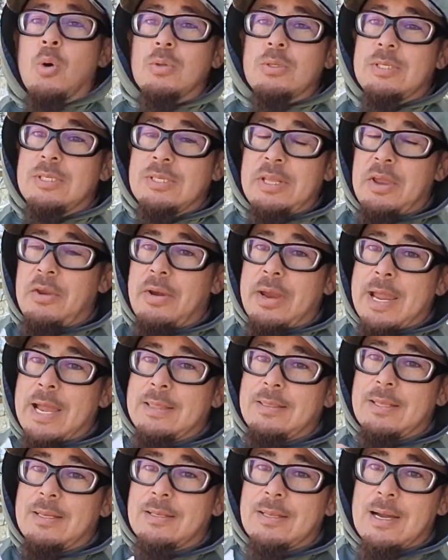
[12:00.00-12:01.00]
Don't stare
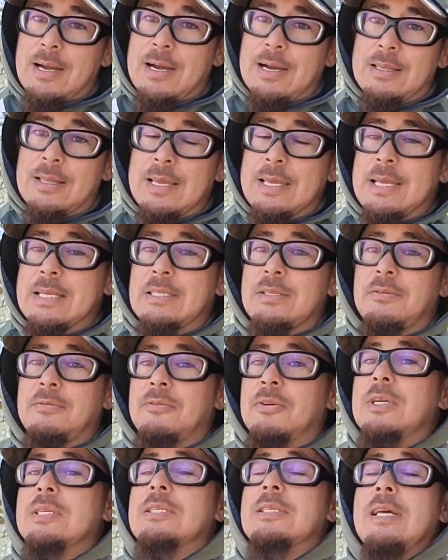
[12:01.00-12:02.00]
at the dot like it's a
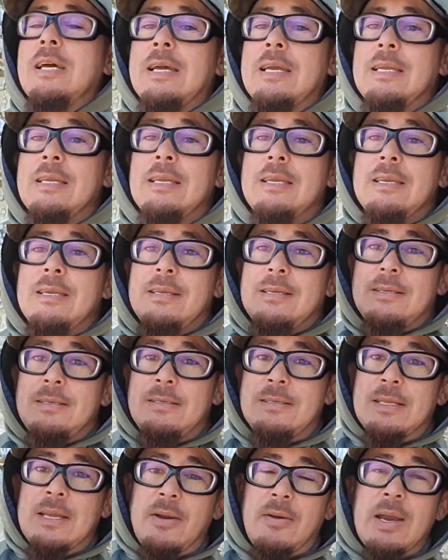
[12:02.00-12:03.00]
front sight.
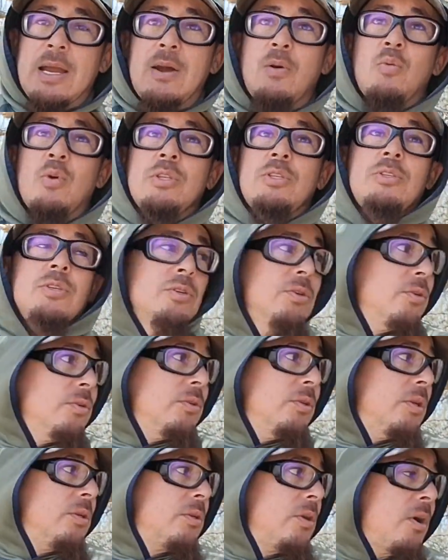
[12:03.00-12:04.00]
Stare at what
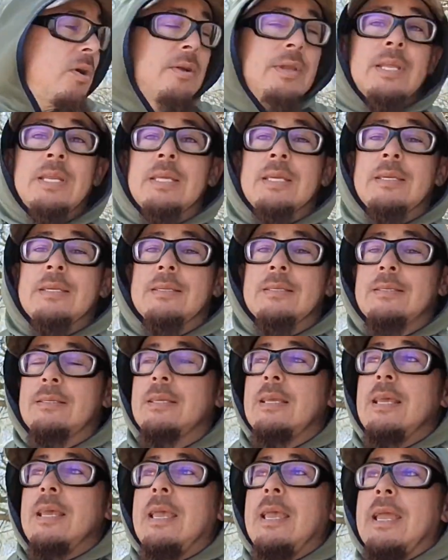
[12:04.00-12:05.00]
the target
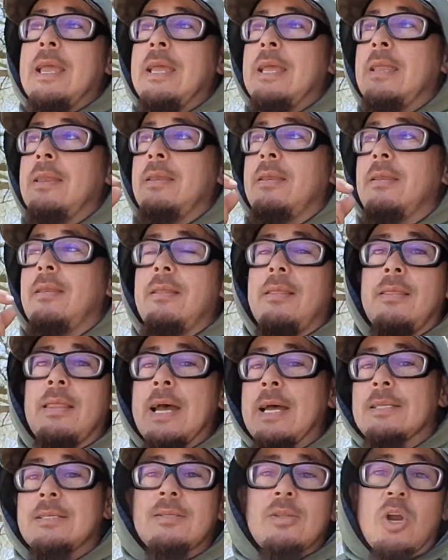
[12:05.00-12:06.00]
is, and
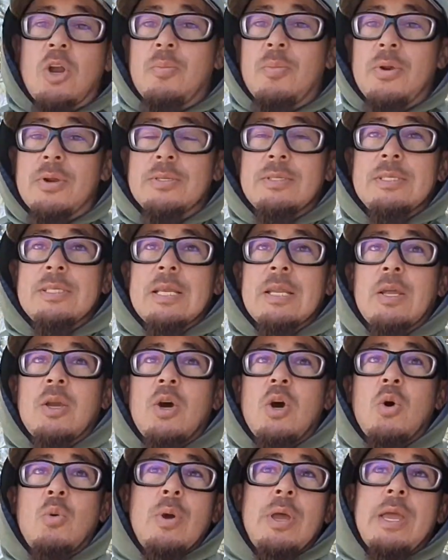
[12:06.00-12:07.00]
that starburst is going to
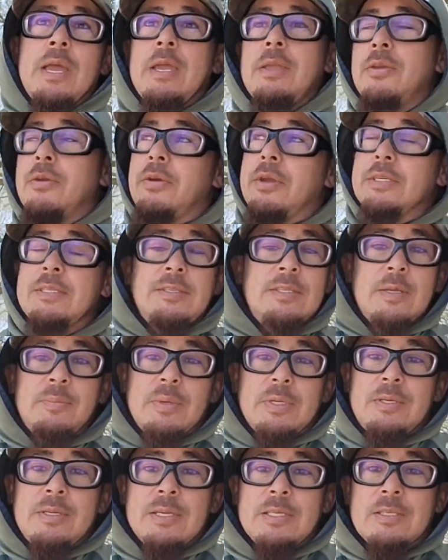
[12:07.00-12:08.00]
go away. Your
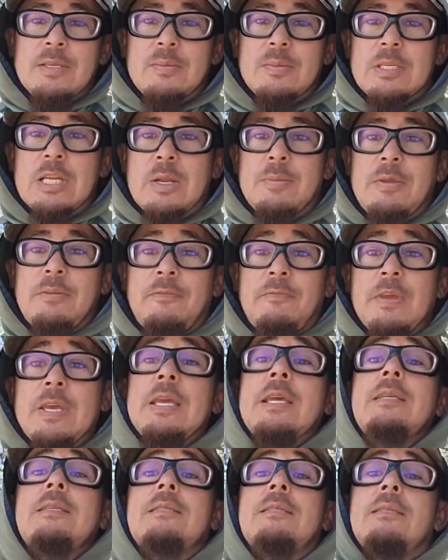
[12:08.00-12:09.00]
astigmatism is going to be
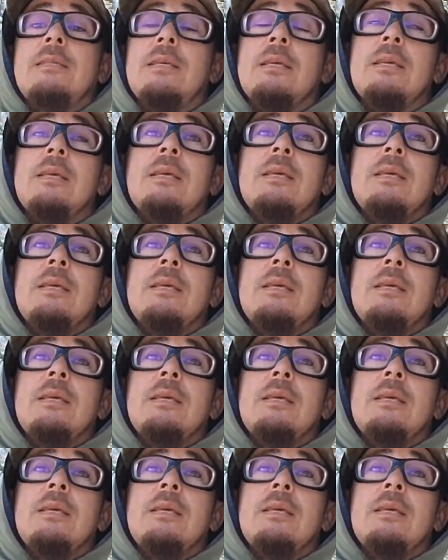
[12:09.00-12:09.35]
fixed.